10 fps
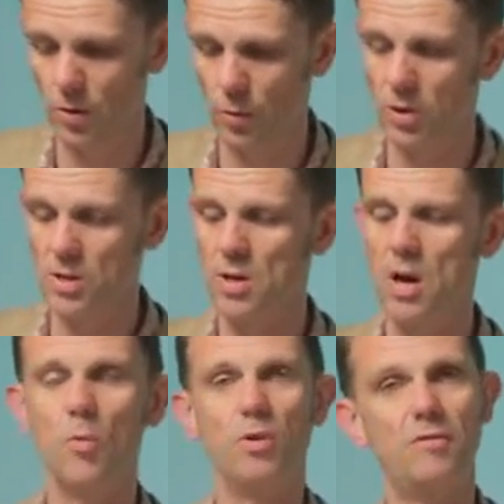In other words,
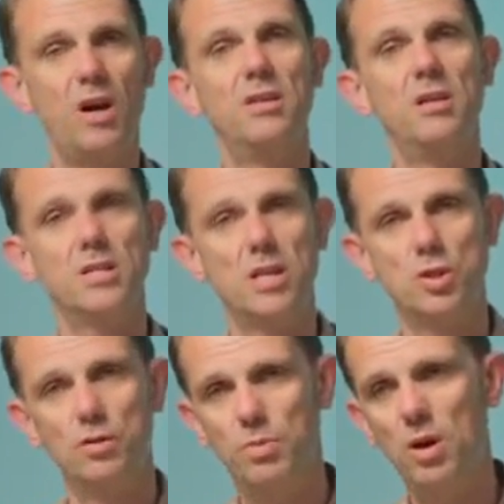we find the
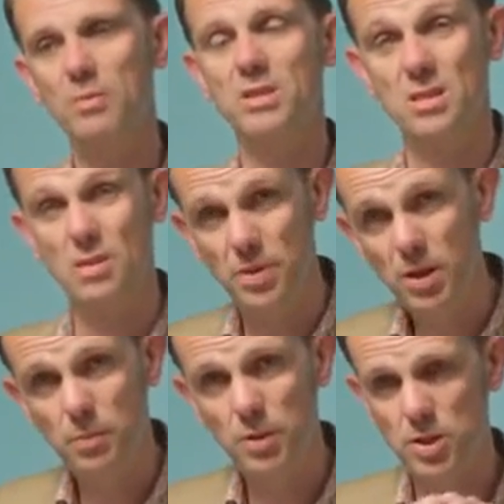intention of Parliament in the
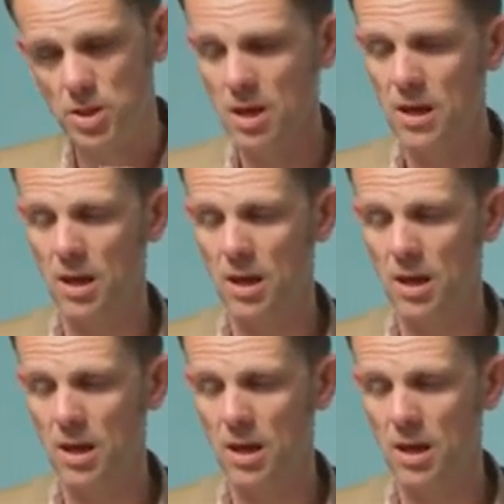purpose,